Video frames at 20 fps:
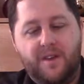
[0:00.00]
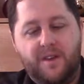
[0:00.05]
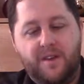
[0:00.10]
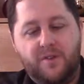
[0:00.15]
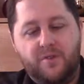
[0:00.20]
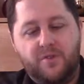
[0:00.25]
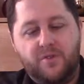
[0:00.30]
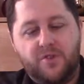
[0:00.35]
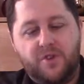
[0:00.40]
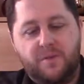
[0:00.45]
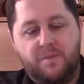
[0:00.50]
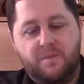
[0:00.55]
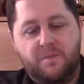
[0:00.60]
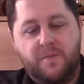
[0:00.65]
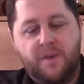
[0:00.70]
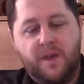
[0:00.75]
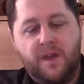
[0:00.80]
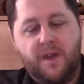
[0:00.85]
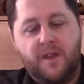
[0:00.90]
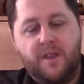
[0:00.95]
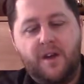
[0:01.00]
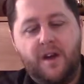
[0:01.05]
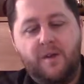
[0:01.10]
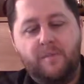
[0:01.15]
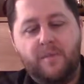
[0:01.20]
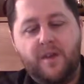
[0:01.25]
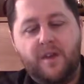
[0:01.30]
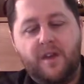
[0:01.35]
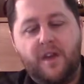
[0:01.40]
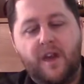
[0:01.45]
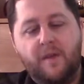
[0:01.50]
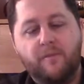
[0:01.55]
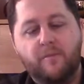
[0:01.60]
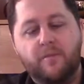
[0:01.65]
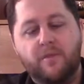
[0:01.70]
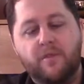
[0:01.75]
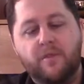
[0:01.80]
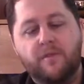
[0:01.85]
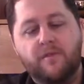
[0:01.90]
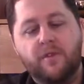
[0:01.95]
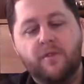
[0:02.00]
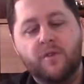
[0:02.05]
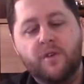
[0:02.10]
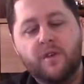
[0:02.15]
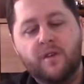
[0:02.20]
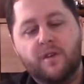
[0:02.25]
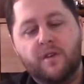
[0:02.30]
which I may not be capable of doing.